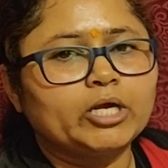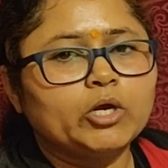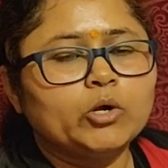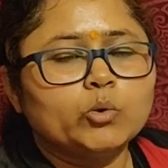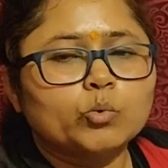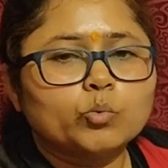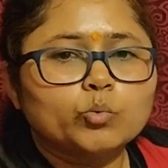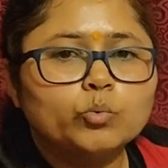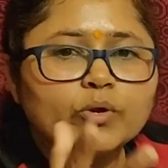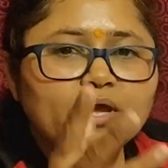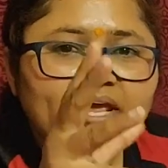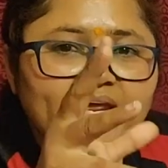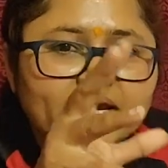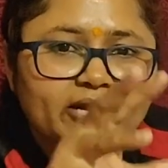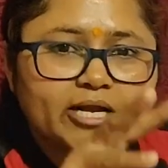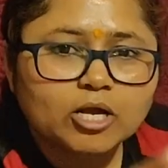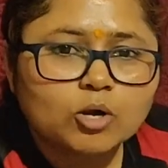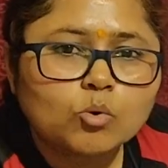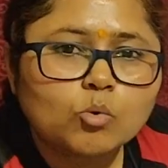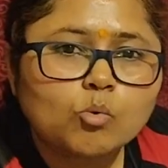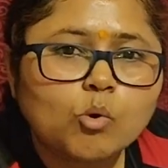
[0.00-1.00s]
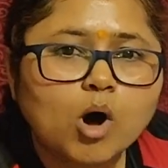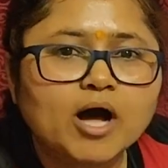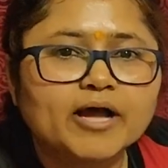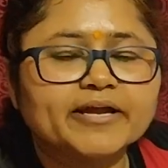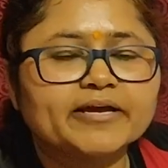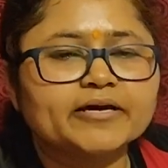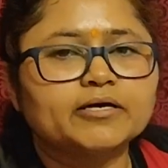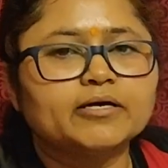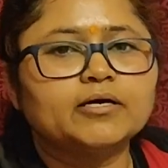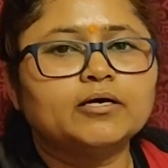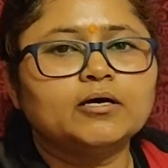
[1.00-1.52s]
we
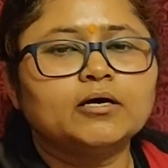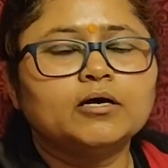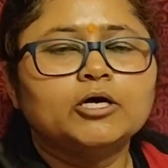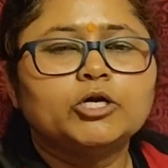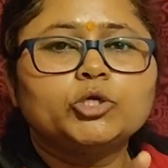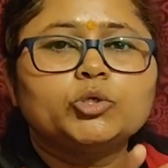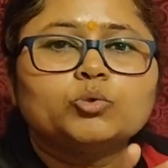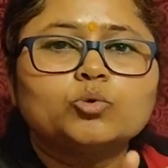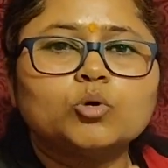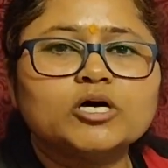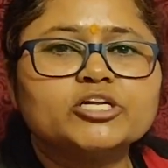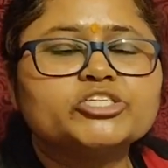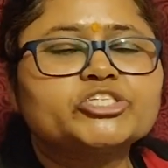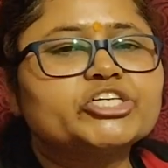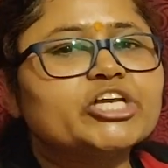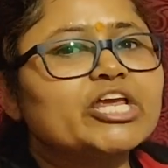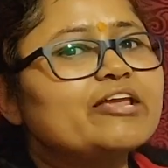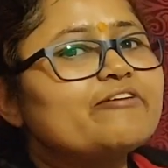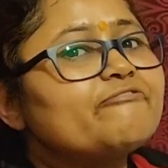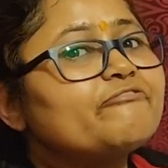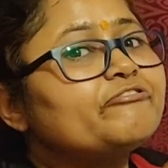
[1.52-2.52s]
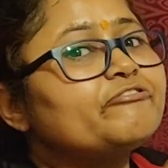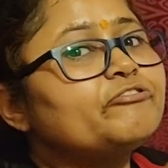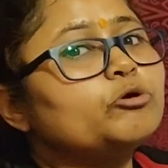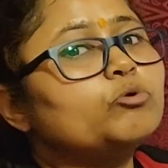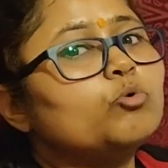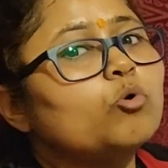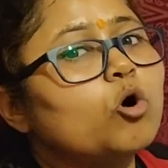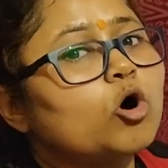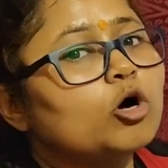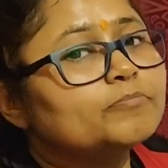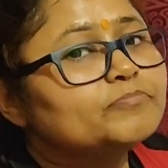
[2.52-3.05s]
require to achieve few
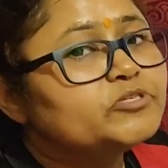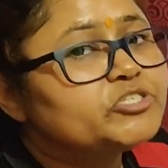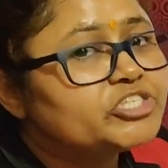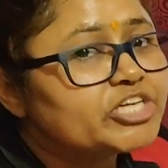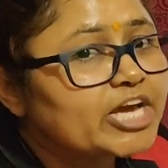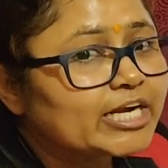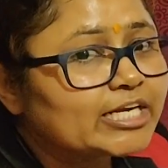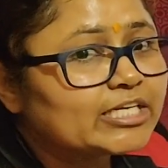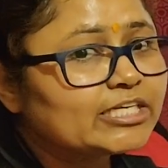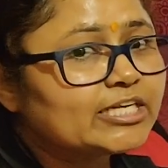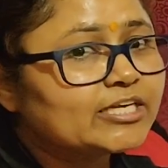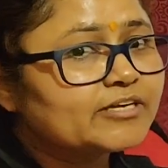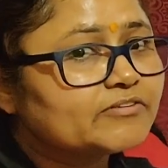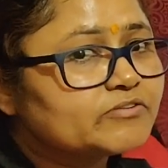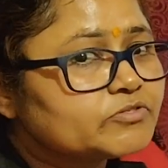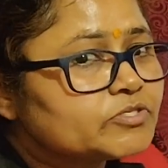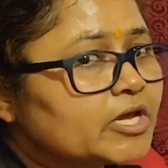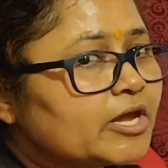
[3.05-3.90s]
objectives